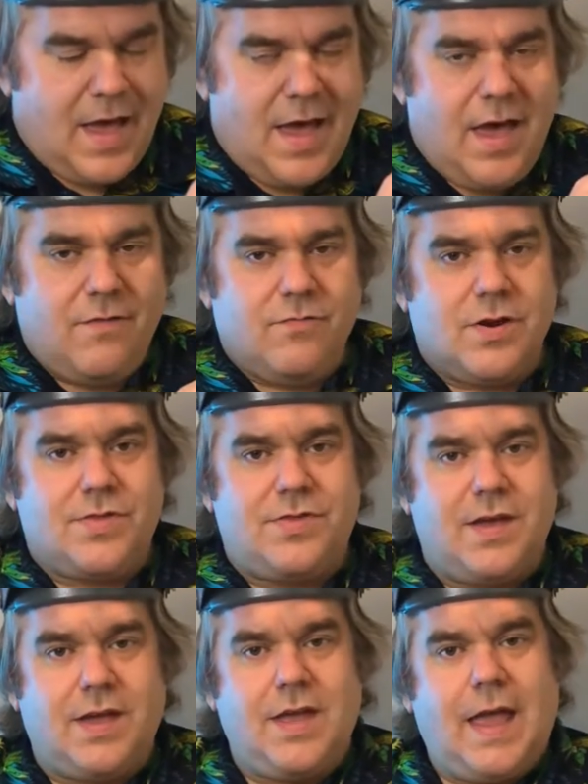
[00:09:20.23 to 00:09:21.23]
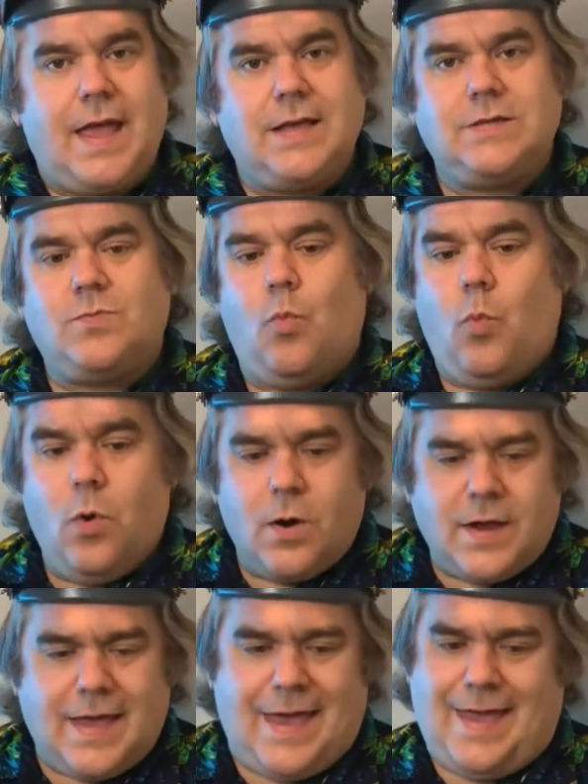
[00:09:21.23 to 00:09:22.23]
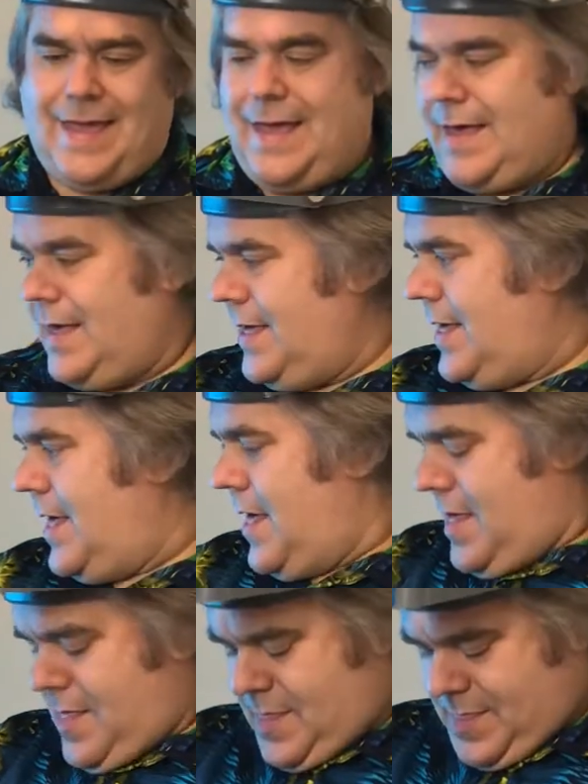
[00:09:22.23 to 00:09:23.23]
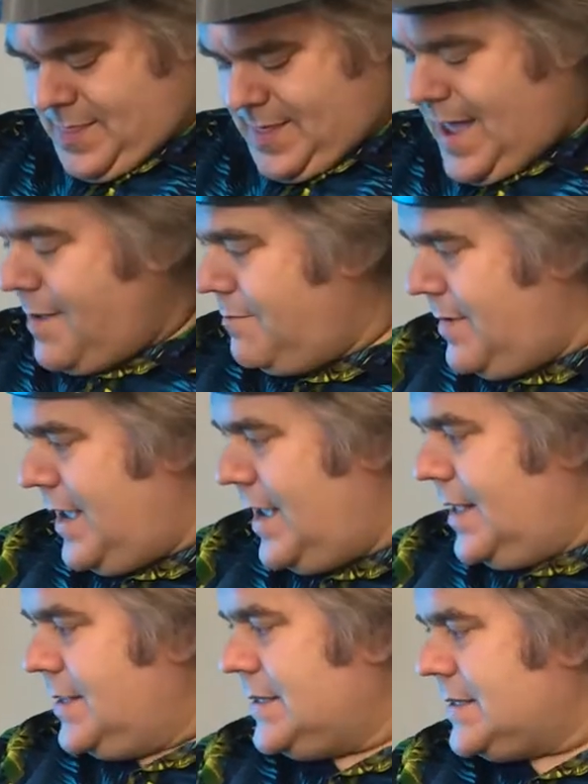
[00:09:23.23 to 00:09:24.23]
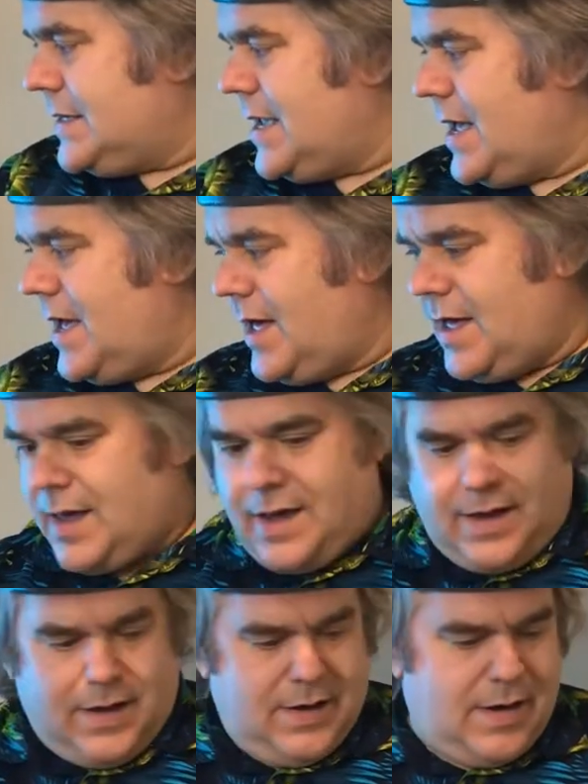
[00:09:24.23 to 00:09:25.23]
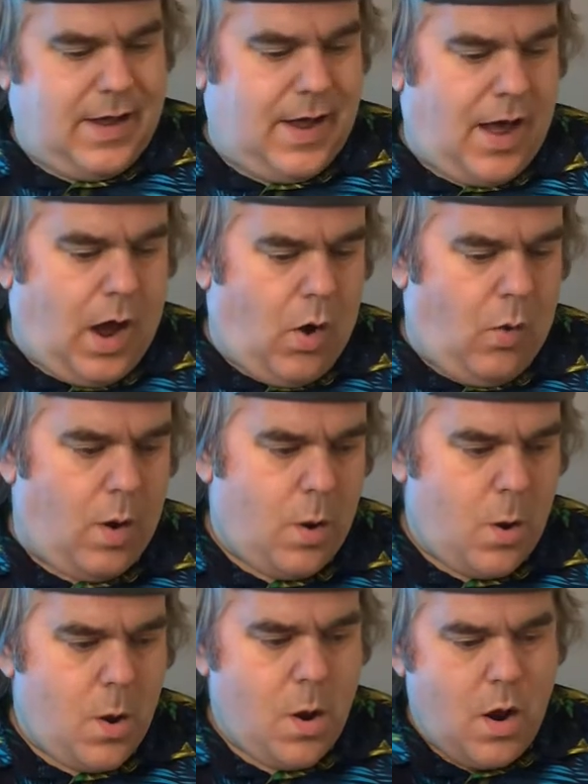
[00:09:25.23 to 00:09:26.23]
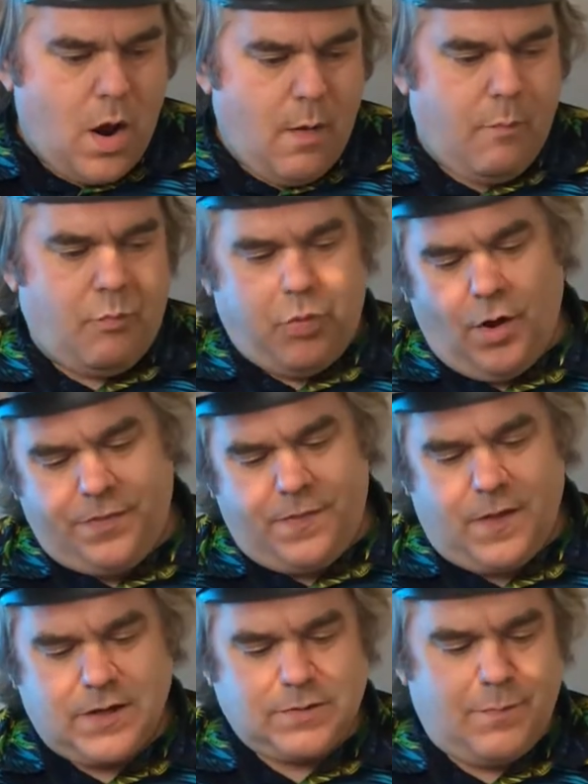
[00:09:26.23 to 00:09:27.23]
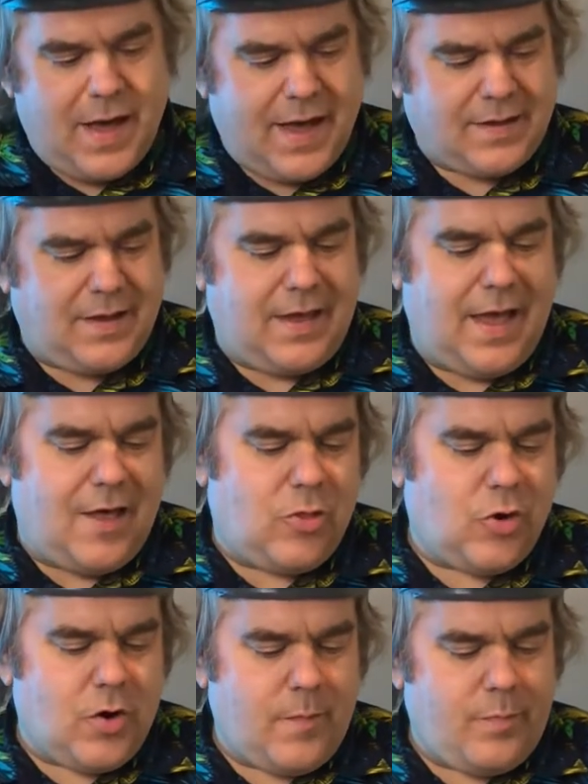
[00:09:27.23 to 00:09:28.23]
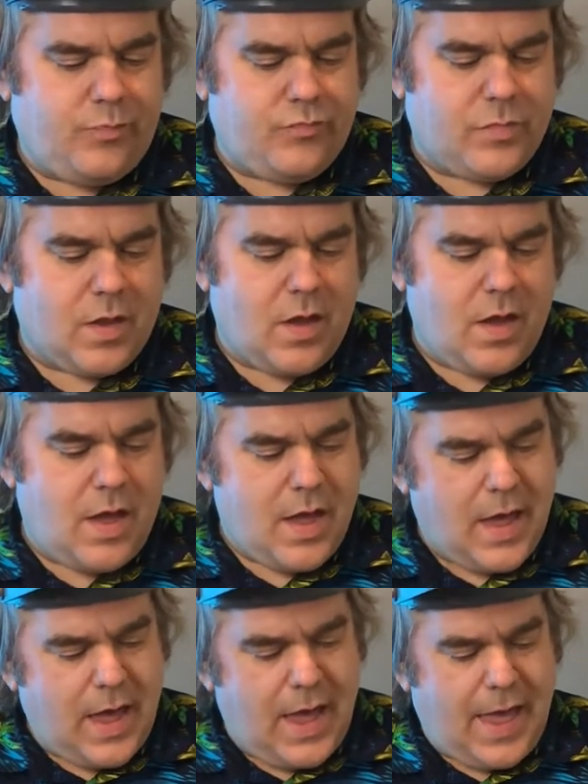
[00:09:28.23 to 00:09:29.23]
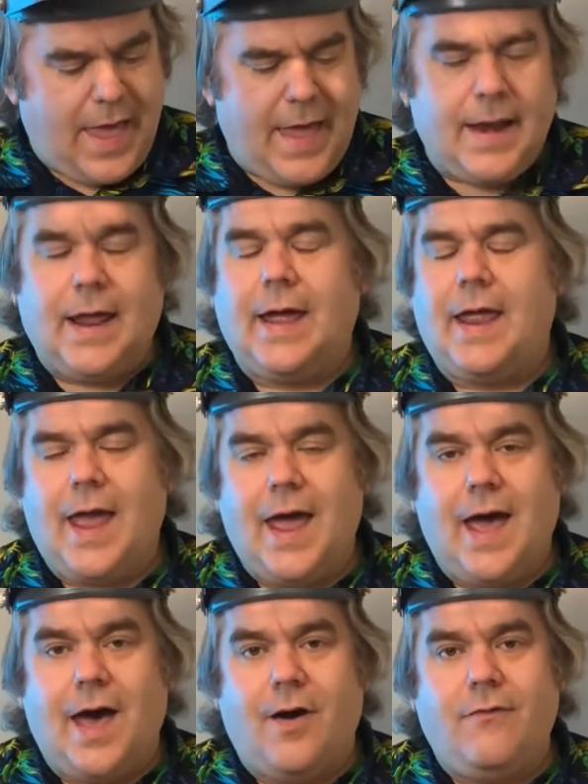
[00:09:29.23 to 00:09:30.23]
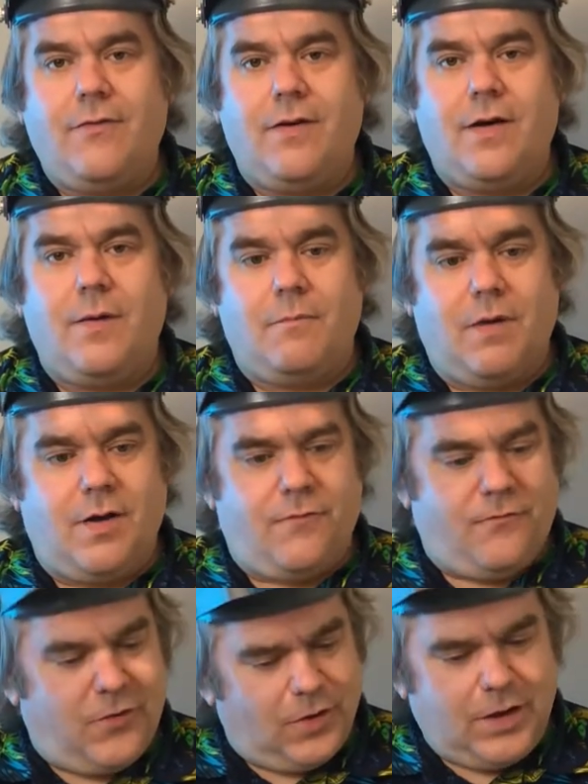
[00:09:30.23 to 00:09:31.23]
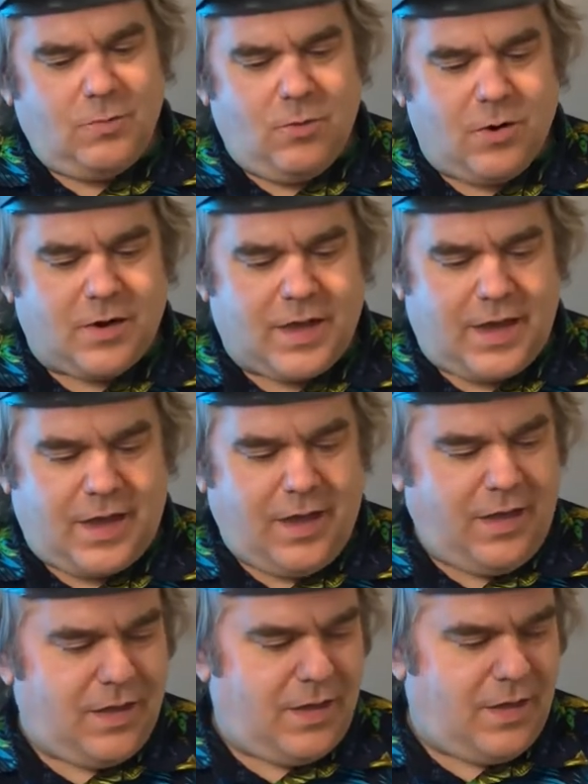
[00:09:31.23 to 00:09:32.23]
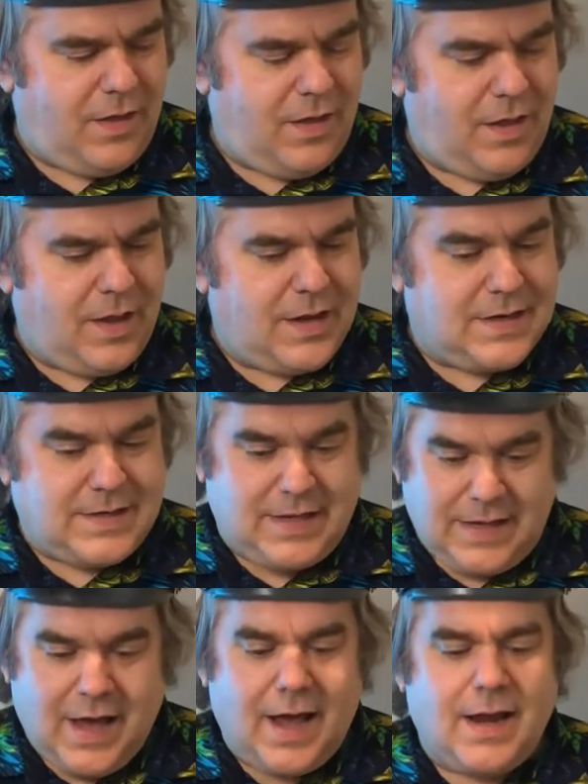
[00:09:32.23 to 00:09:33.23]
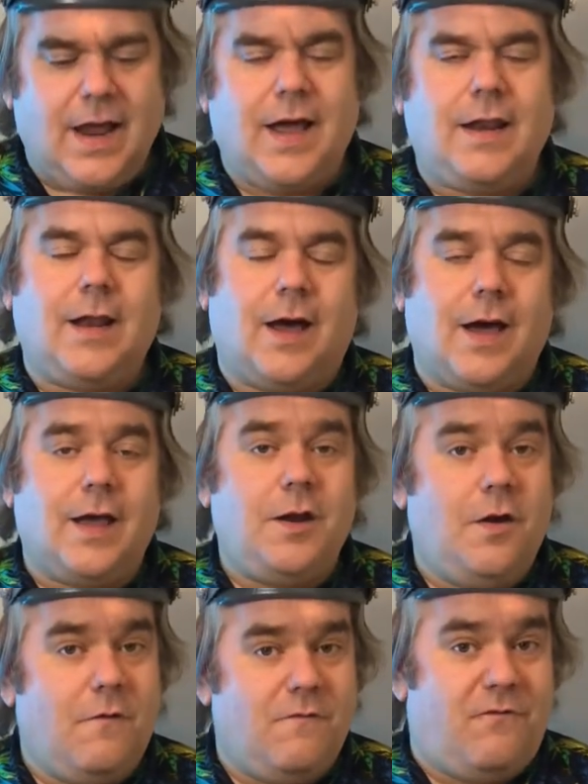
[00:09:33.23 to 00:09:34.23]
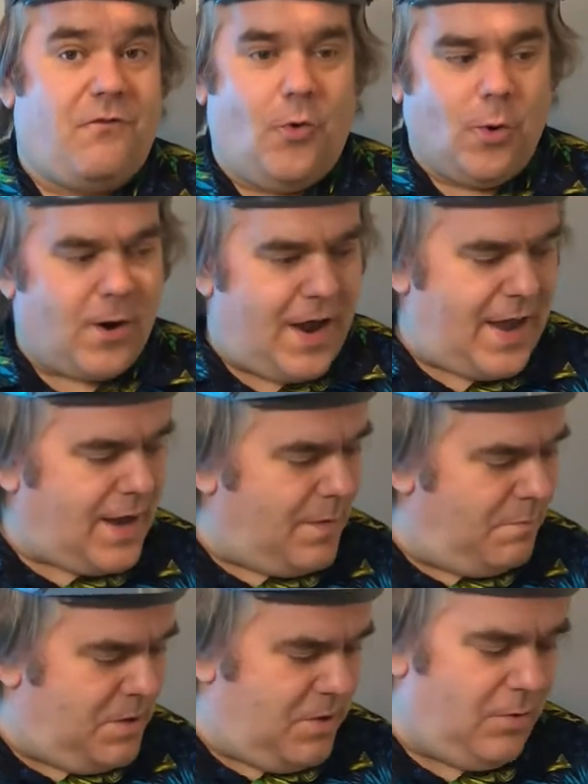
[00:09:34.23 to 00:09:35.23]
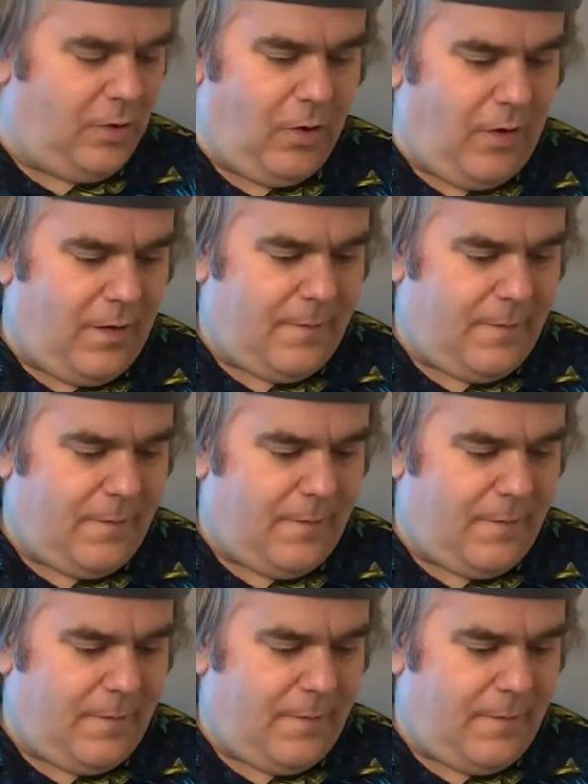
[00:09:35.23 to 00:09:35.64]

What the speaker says: Everything is working. That means I can now put this back together, and I have my fully working TI99 4A computer.